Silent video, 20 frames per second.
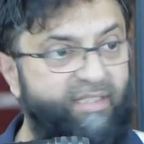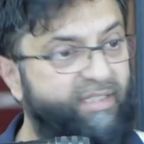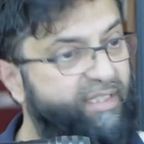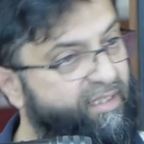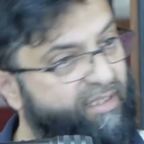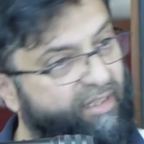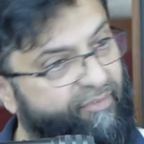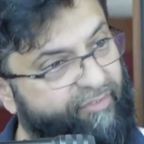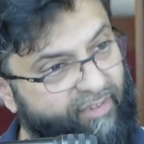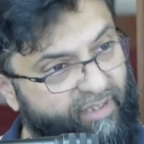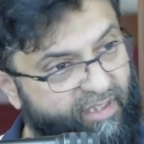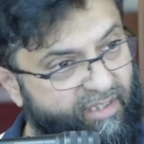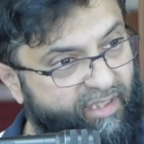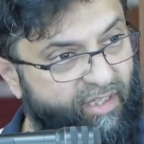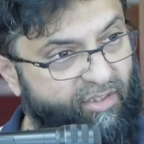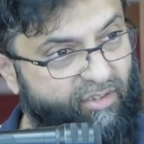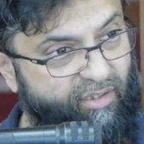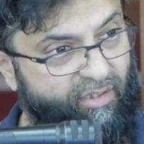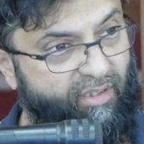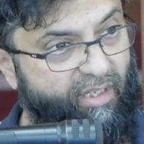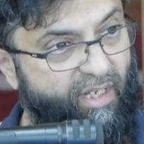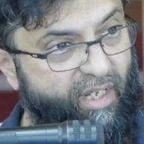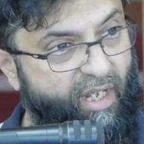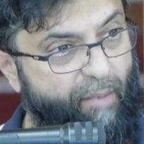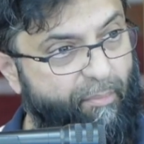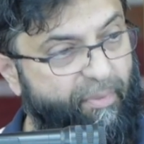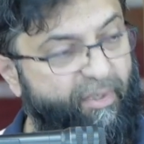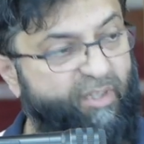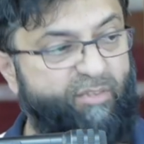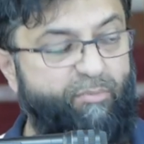This is a different discussion.
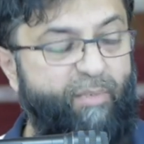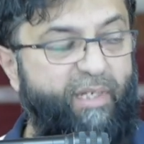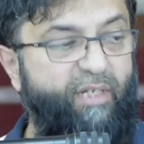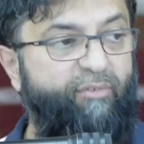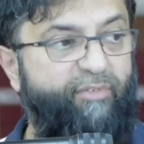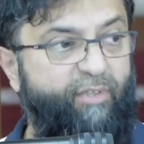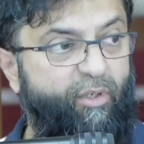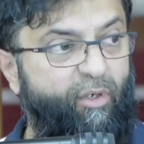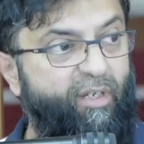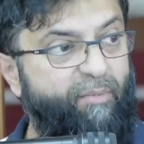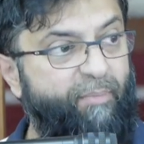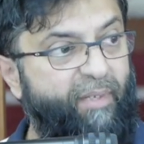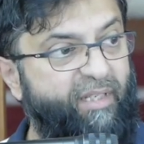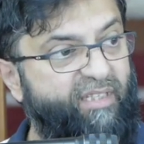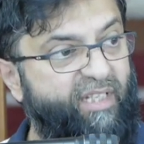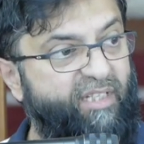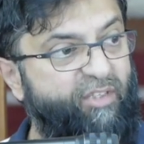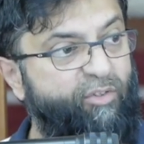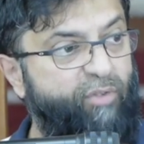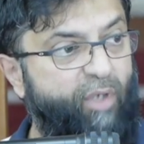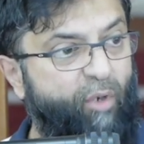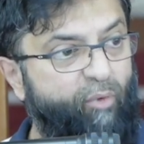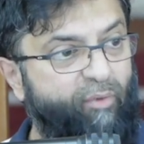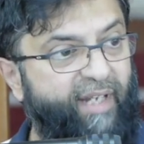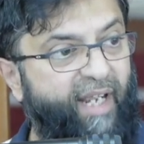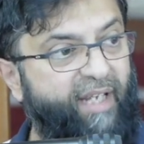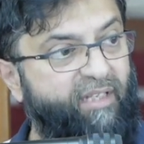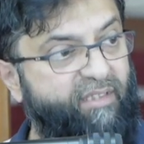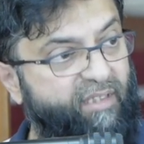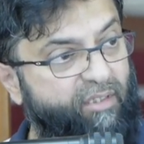Because many of the ulama said you
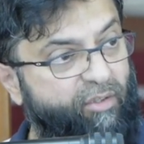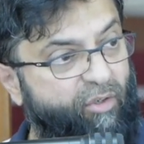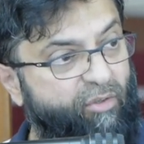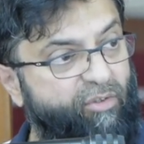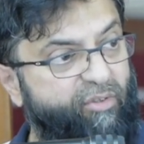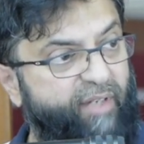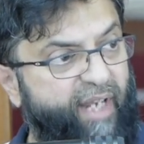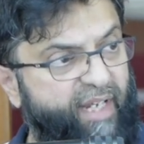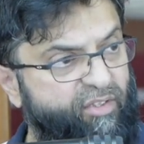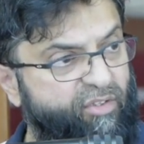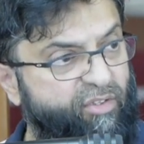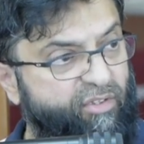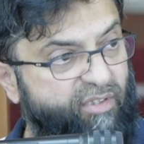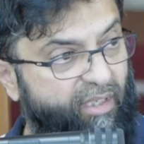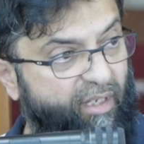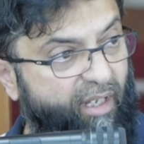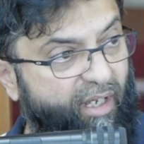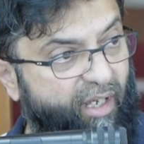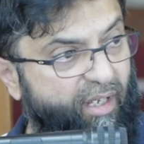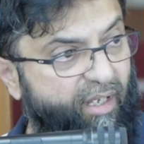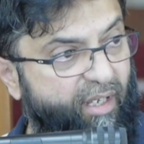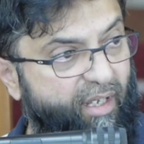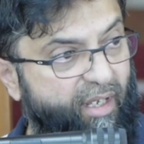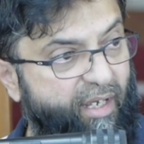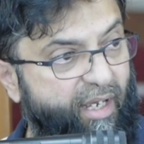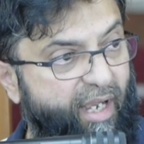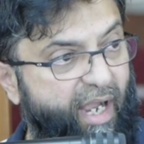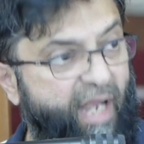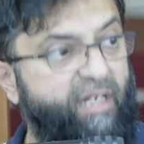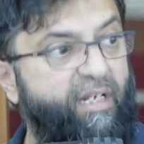don't catch the congregation salah
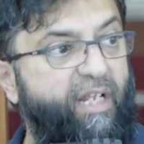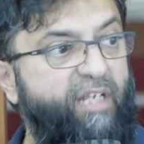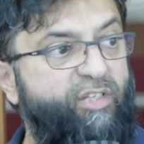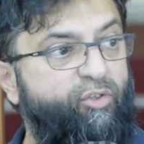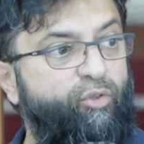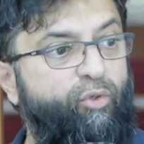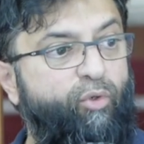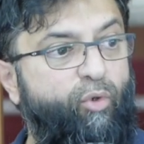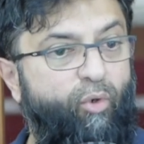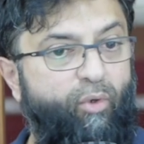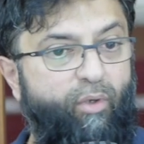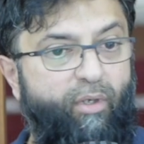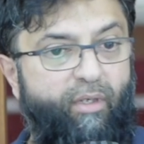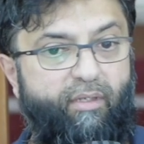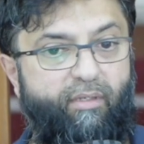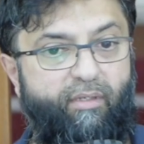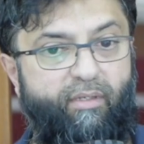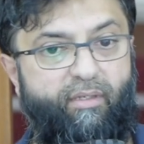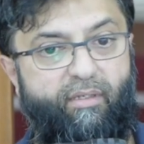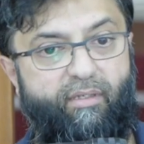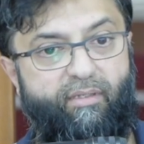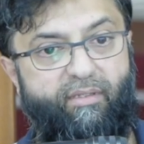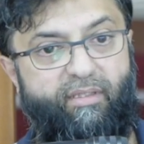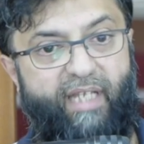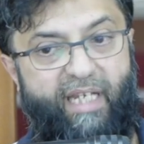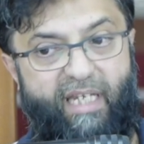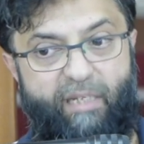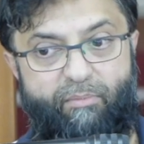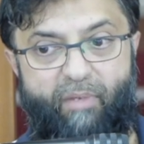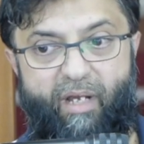unless you caught
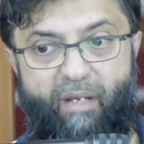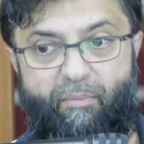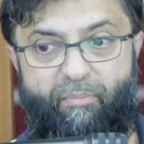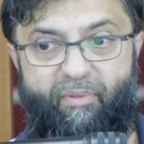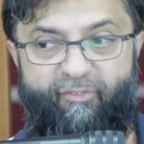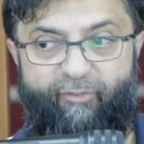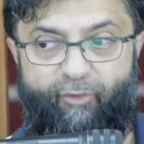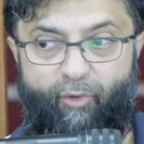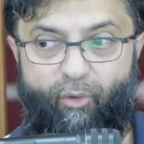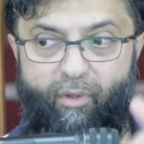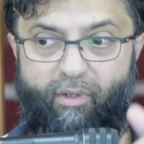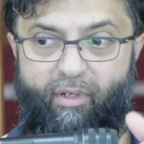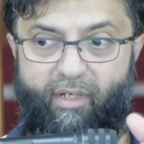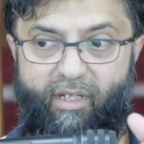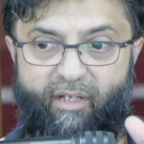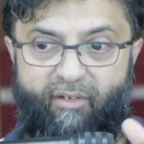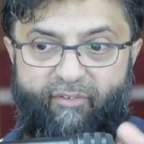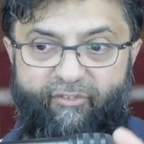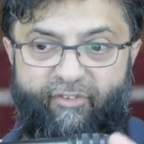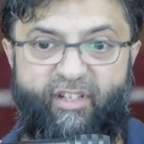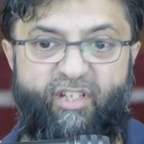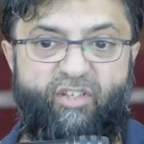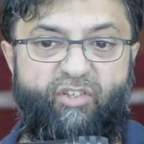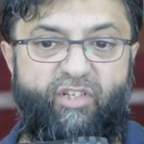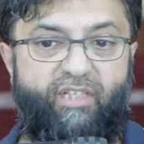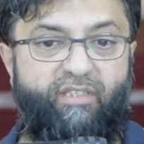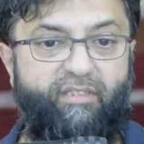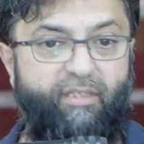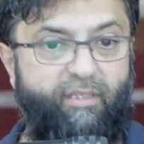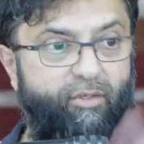the imam before
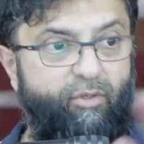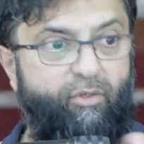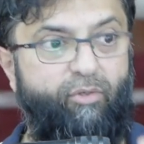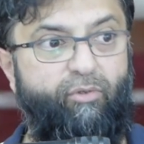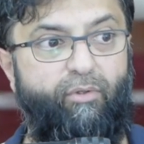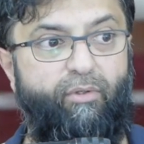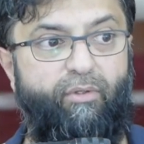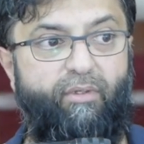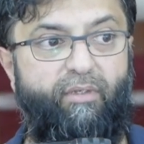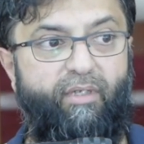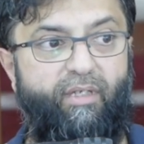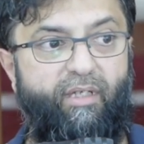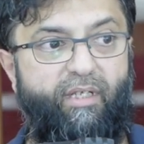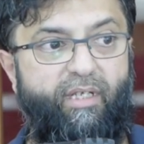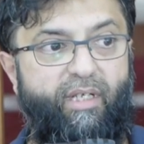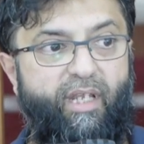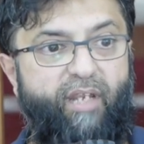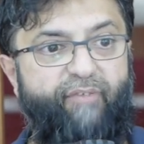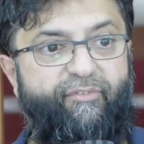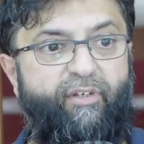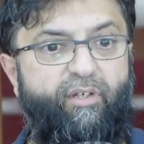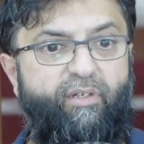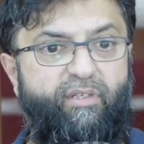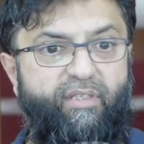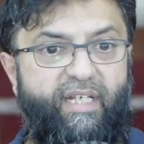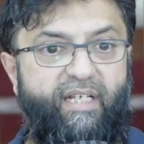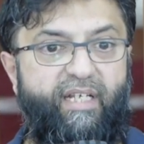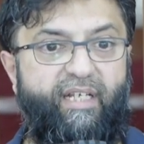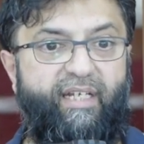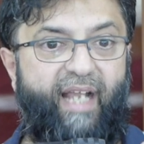finishing the ruku'. If you
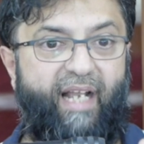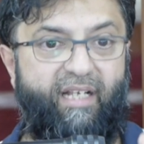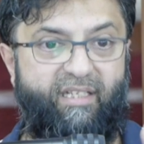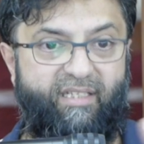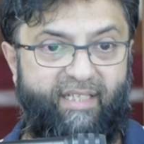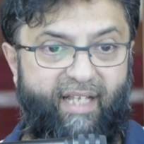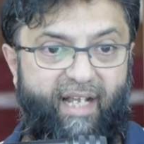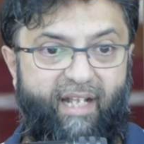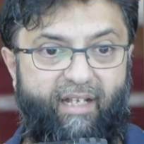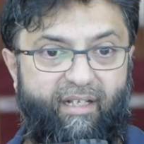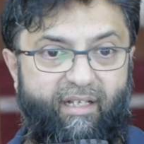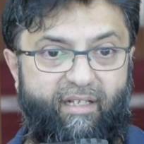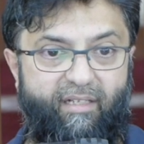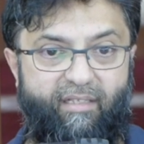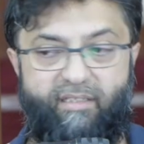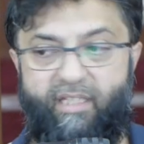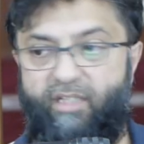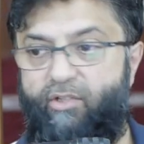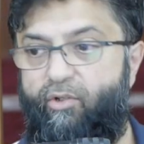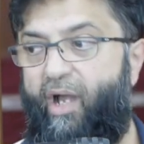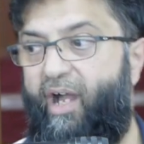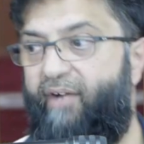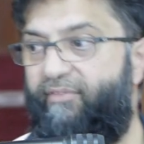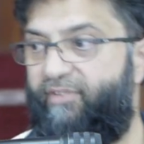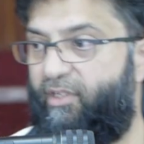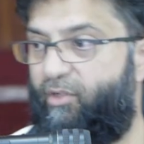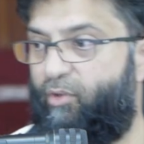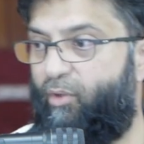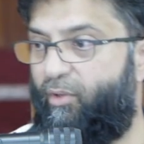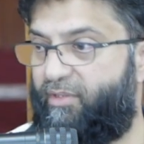didn't catch that, then you
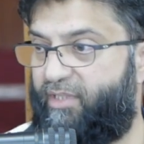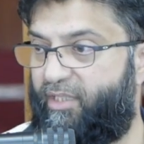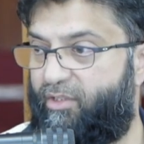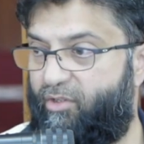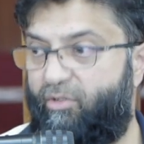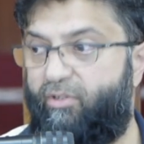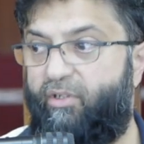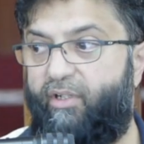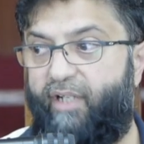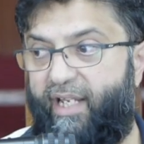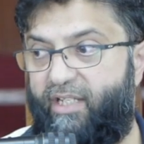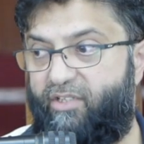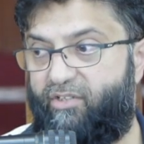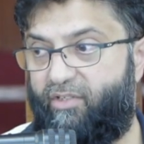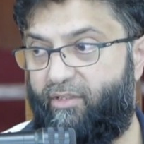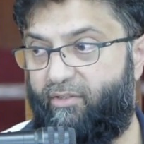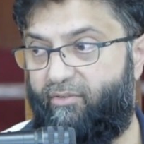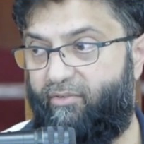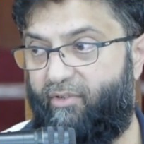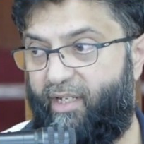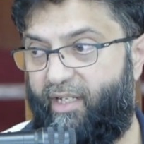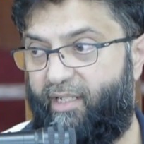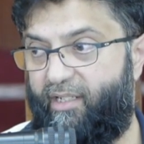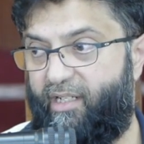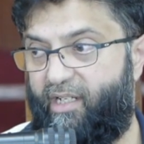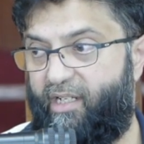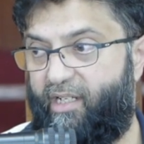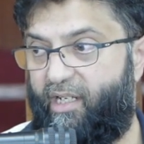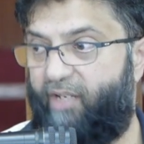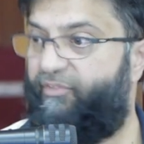haven't caught the congregation,
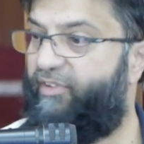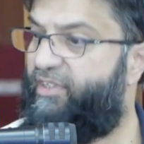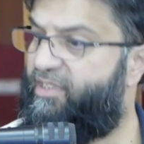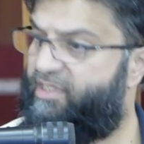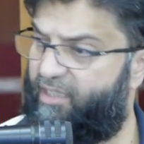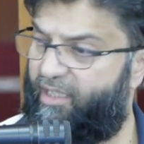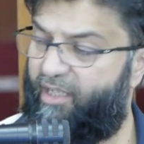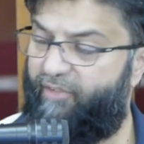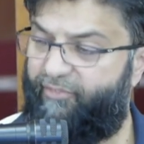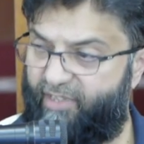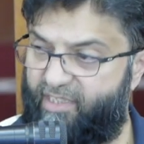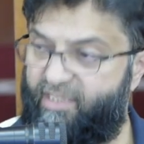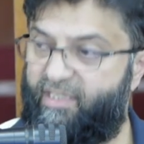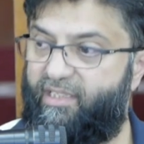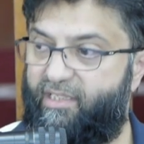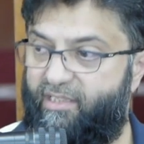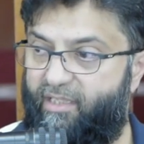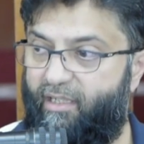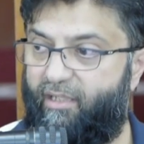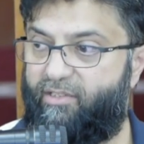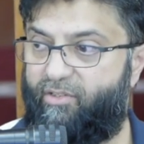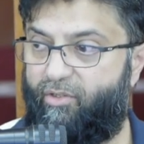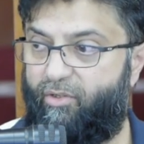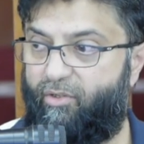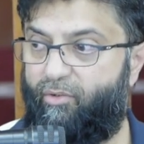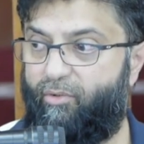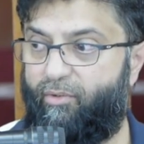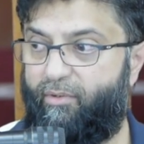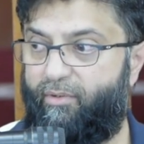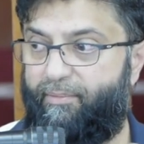right? If he's, if he's in his last
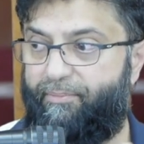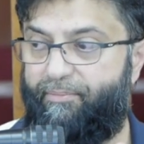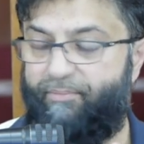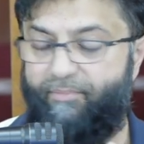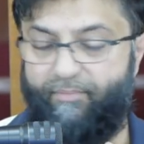ruku'.